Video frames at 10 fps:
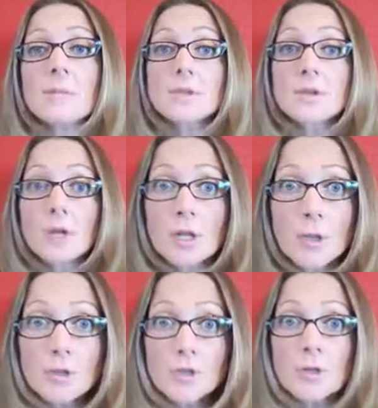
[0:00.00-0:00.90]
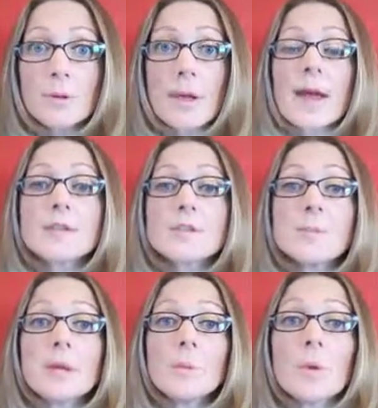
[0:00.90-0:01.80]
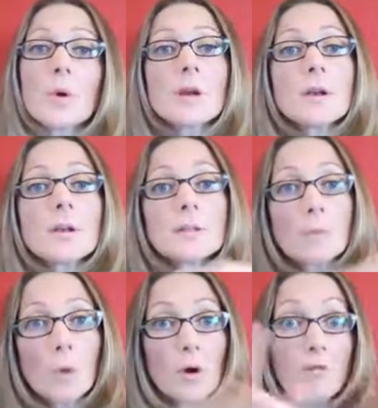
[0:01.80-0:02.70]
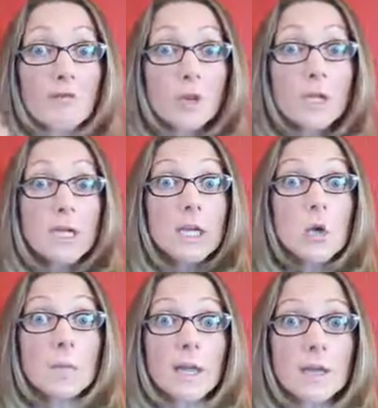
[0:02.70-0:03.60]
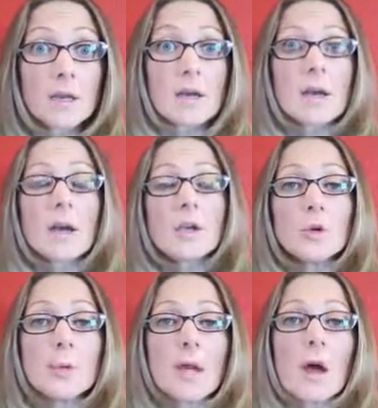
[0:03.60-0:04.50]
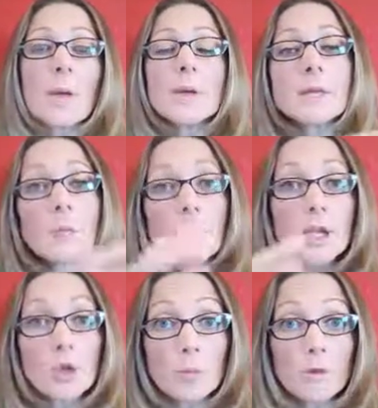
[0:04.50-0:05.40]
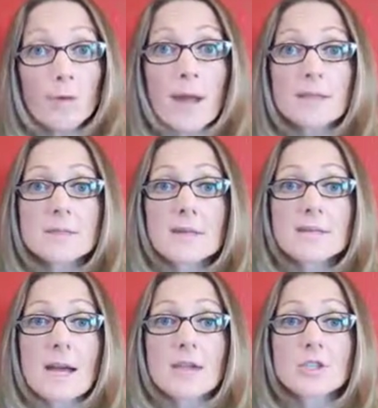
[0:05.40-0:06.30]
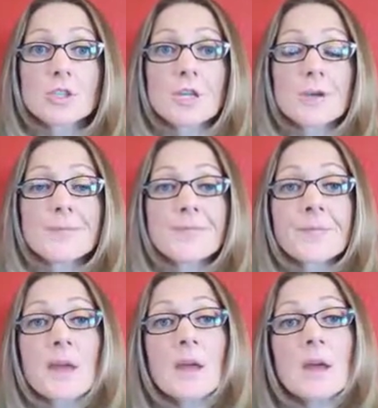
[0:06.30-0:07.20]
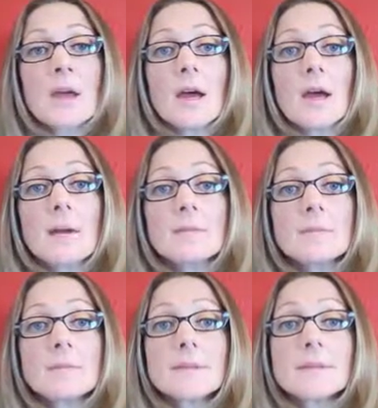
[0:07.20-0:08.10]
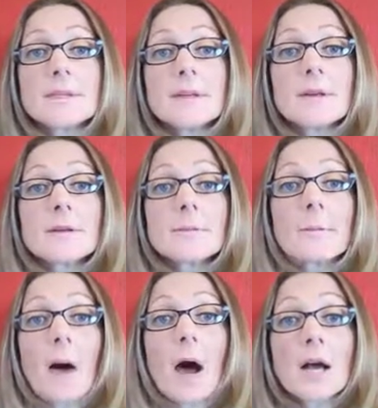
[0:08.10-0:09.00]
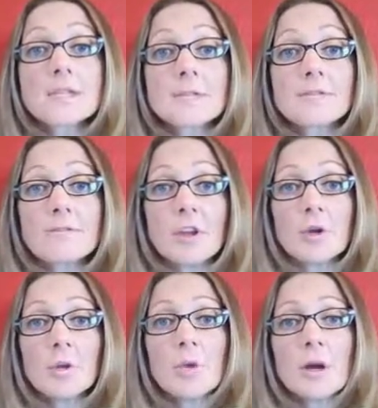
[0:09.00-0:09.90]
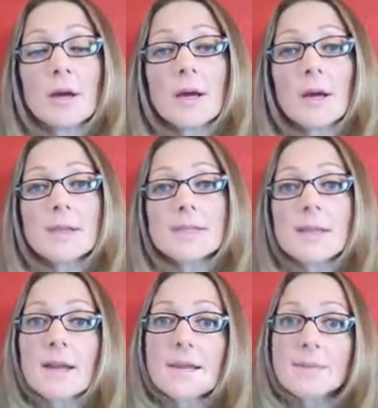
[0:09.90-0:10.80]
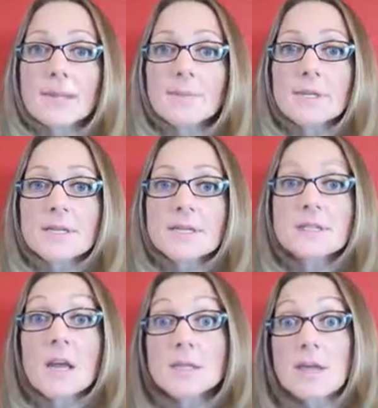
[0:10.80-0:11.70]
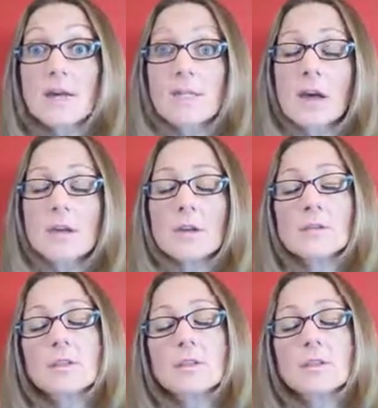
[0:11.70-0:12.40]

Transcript: So the closer you get to being born, the more fully human you become, and the more human rights attach to you. Cecilia Bach's view is that a conceptus does have value.